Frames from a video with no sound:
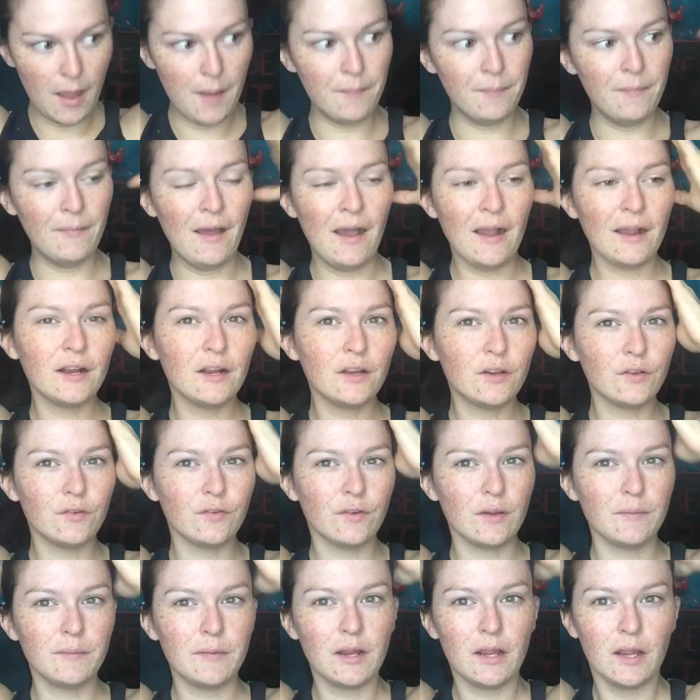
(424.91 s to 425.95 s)
I'm not going to do
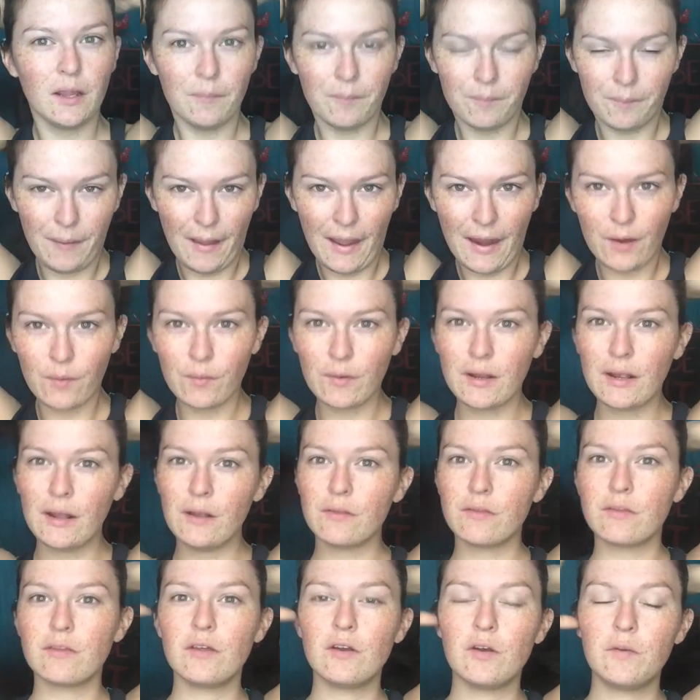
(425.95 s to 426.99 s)
very many back
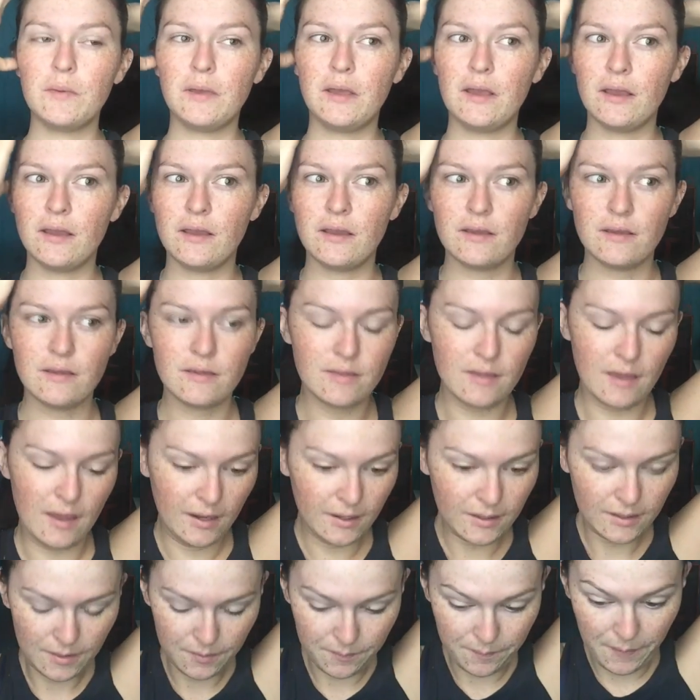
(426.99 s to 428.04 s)
workouts though, because I
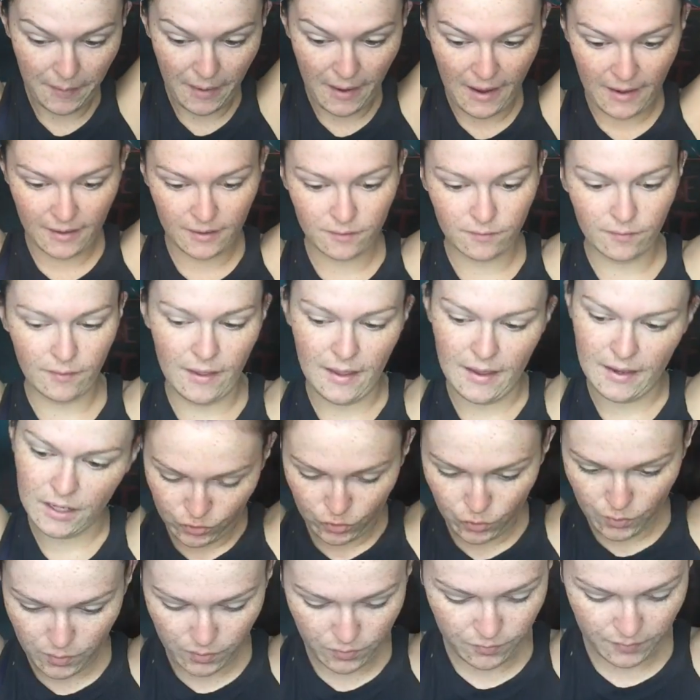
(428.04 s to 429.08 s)
did back like
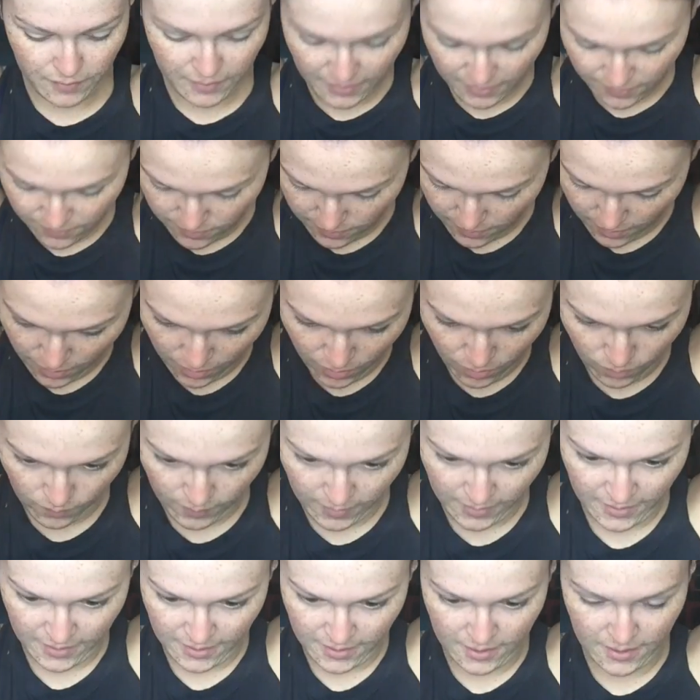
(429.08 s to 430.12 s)
2 or 3 days ago,
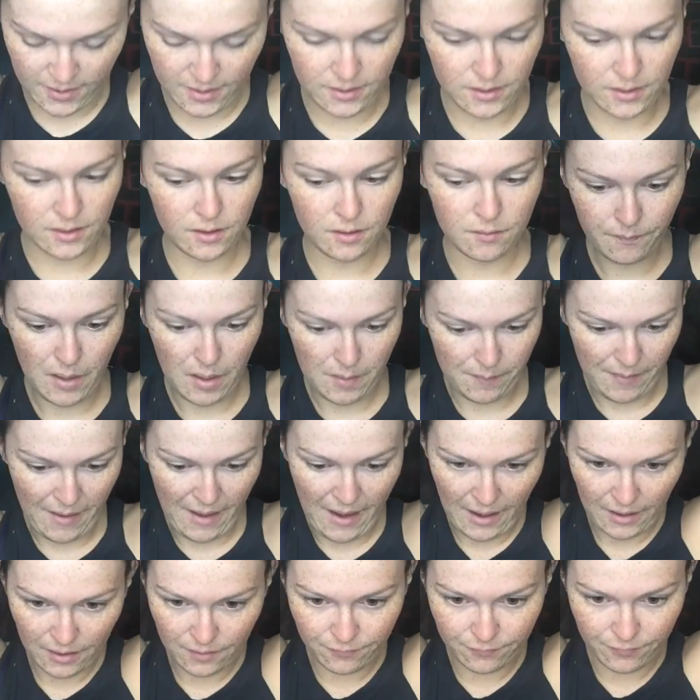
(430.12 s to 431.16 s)
and my
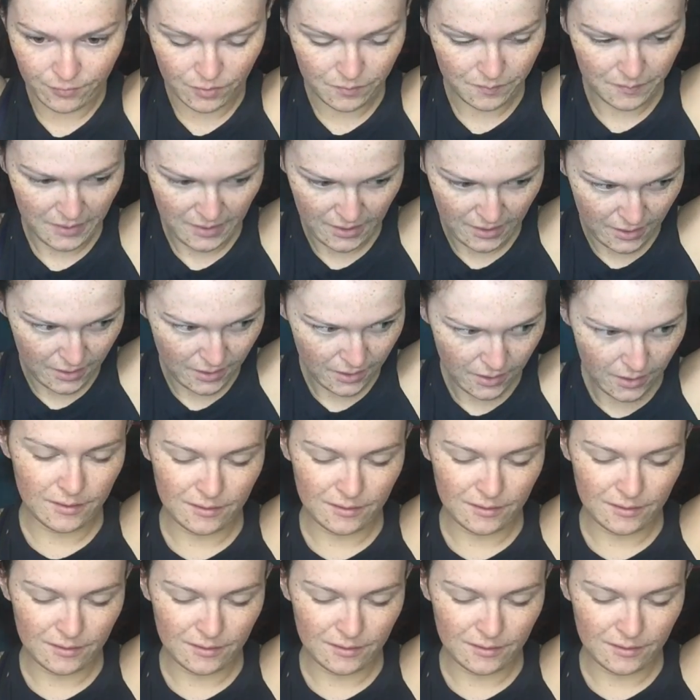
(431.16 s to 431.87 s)
back, for me,